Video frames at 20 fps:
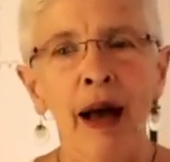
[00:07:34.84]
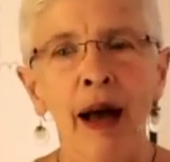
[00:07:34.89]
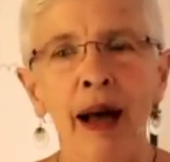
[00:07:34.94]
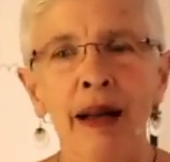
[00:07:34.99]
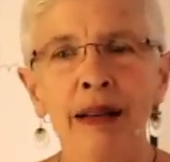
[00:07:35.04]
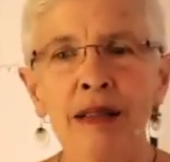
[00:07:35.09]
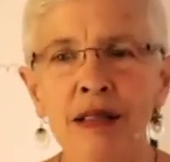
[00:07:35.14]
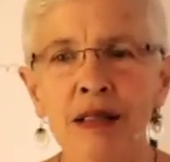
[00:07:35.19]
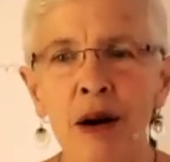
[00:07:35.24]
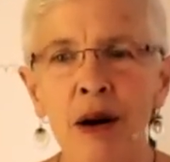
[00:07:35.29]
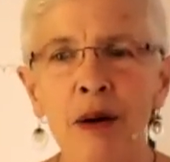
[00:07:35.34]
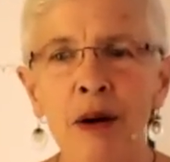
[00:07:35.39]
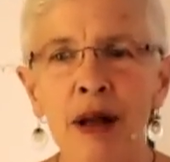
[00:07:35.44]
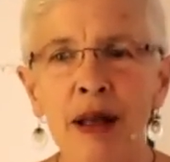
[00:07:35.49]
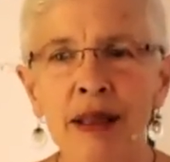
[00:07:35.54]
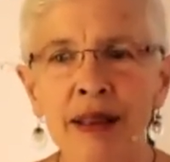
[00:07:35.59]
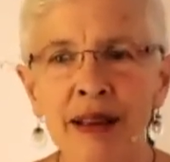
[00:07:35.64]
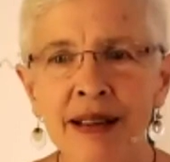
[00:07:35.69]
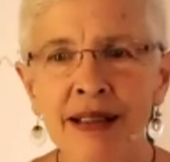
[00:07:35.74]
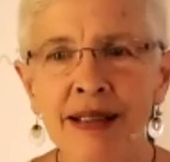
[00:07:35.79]
And so
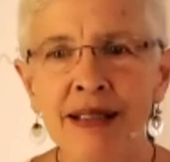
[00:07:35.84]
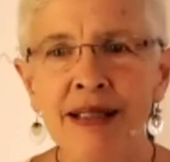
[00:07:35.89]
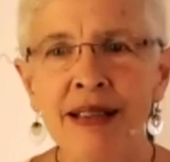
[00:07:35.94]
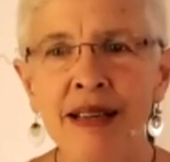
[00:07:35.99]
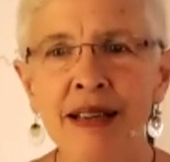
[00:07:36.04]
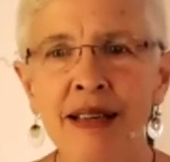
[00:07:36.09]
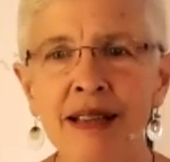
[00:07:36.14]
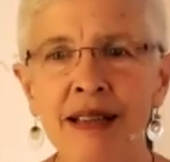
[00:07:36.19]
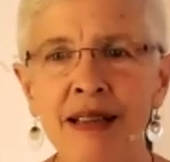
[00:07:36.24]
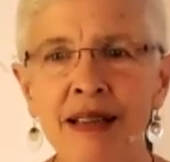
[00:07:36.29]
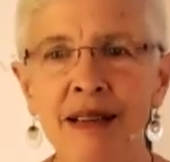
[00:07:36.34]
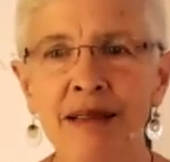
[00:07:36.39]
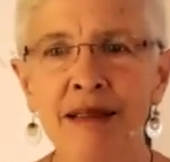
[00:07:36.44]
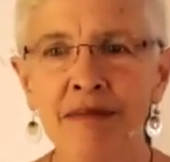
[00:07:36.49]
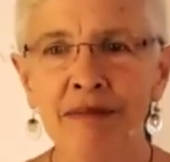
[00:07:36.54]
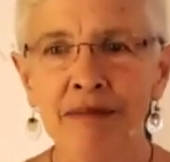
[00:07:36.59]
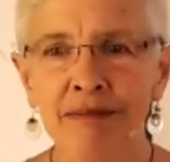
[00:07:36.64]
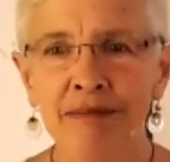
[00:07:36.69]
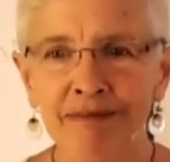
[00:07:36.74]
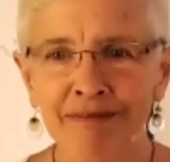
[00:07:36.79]
in this season,
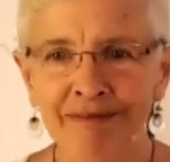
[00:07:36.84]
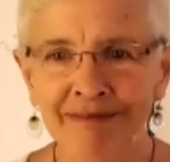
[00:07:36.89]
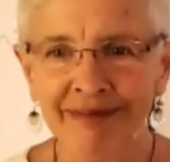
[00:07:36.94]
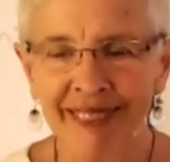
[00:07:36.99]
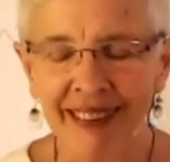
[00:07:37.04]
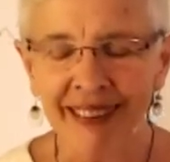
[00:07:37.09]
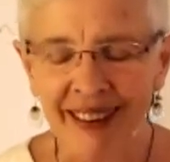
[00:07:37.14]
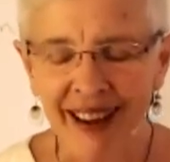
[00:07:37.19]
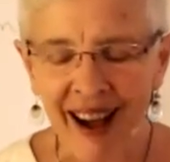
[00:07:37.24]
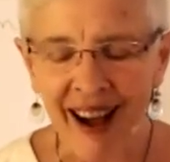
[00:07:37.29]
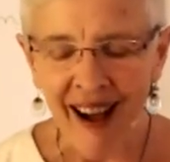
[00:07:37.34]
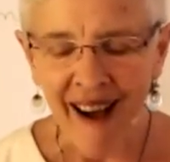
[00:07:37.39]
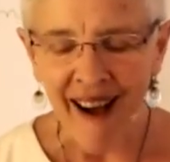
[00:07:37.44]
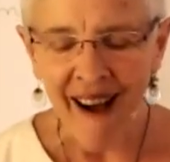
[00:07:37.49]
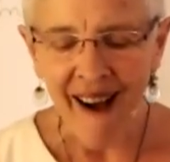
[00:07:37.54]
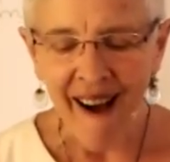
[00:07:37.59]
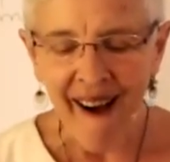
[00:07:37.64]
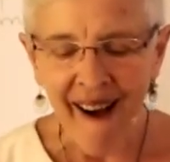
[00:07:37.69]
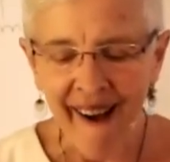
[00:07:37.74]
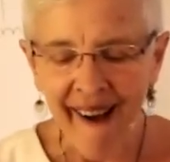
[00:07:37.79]

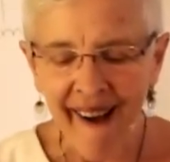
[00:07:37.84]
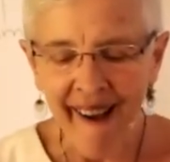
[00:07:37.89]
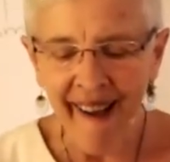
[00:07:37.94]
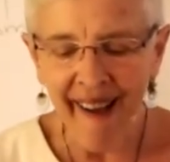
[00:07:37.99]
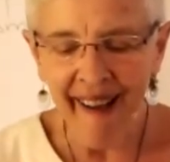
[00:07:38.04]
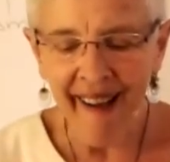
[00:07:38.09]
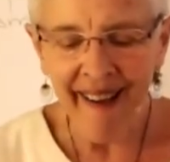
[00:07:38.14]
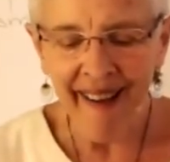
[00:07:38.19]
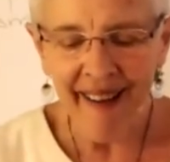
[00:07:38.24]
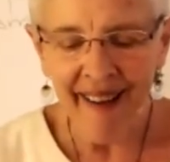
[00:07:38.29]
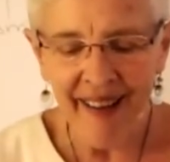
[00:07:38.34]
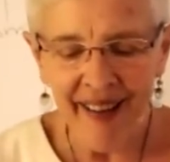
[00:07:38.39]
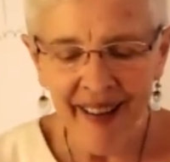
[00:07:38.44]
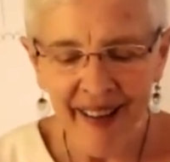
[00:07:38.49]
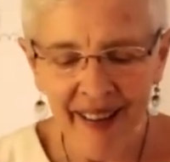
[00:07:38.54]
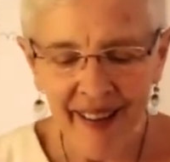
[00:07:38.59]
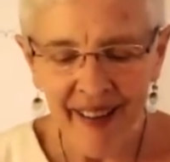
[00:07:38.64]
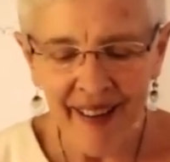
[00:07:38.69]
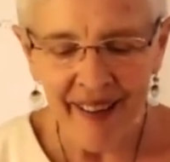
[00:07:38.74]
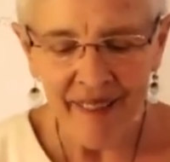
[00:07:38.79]
I
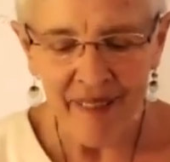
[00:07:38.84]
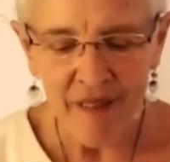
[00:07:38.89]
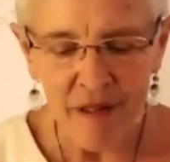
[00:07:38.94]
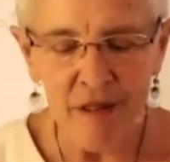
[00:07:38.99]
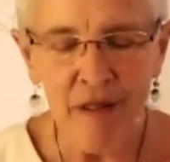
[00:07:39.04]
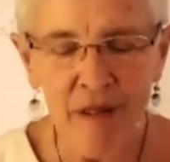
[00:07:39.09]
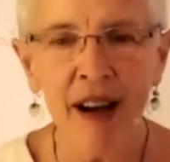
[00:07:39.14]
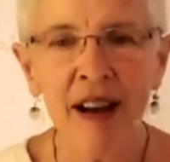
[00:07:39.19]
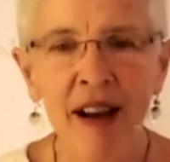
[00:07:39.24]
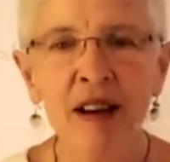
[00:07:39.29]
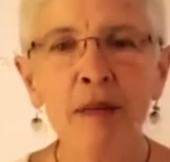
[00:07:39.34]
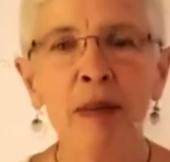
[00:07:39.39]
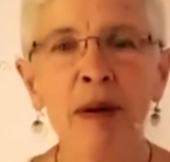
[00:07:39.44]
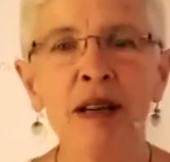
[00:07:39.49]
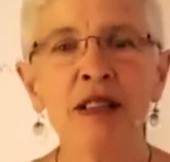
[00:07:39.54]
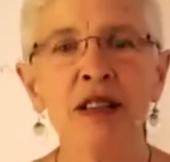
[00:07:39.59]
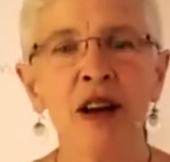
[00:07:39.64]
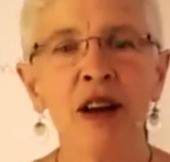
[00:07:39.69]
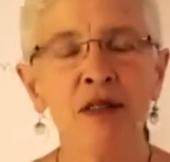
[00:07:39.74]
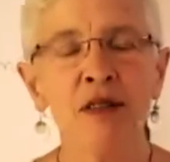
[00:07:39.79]
find
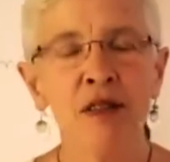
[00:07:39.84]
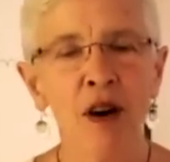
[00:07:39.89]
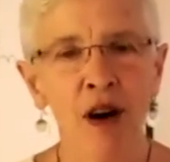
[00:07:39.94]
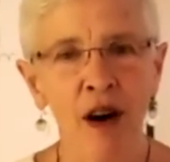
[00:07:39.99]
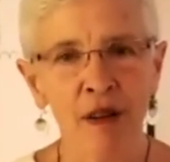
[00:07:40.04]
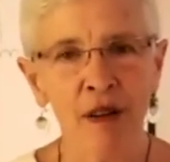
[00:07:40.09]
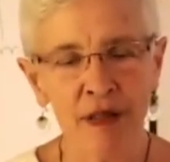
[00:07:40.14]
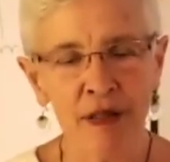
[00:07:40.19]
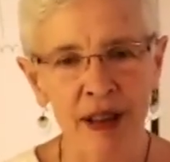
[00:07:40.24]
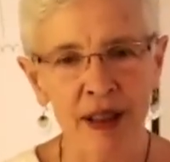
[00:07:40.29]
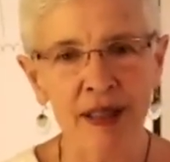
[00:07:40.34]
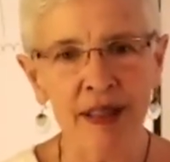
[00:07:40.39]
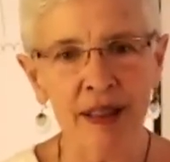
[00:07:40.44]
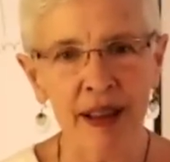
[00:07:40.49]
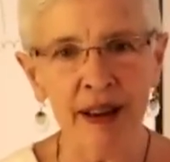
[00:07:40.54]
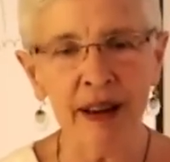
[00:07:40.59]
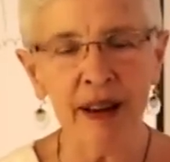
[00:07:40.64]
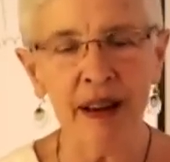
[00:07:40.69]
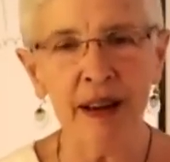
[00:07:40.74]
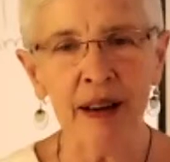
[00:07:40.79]
myself often
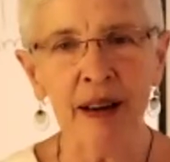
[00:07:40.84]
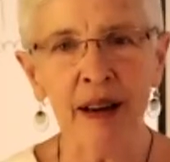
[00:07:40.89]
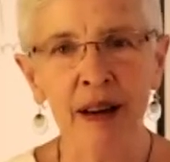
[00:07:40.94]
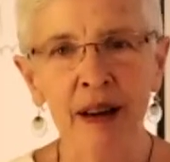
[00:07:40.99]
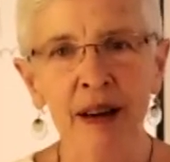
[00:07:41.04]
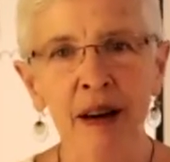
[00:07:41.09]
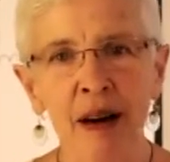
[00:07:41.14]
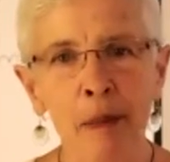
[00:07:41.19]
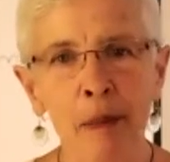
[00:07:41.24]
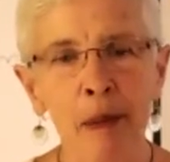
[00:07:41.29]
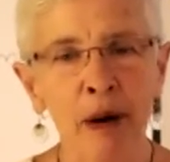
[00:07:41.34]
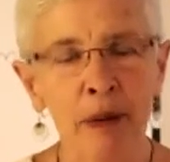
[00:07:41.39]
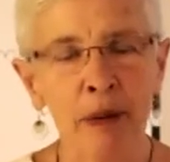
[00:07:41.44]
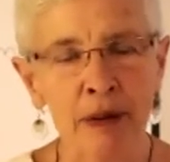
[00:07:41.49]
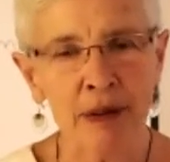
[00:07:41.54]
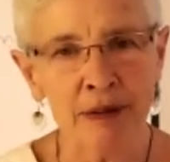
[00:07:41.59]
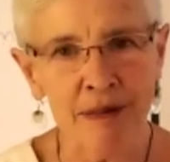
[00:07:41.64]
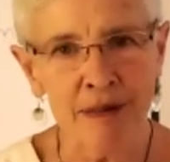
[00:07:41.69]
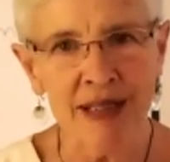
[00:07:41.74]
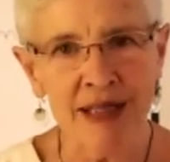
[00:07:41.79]
thinking about
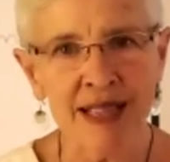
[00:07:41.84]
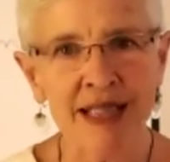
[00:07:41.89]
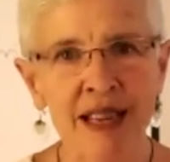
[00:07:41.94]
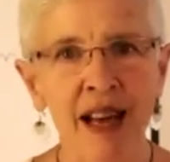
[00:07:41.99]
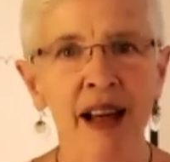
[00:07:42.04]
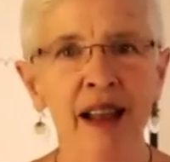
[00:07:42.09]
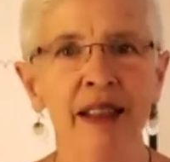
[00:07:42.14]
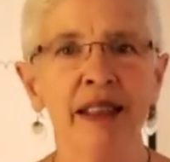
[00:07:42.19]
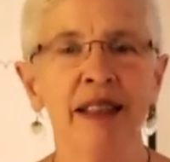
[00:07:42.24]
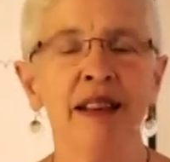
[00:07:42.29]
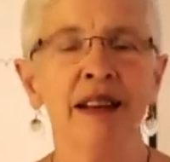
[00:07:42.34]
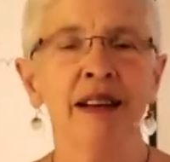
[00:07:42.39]
death.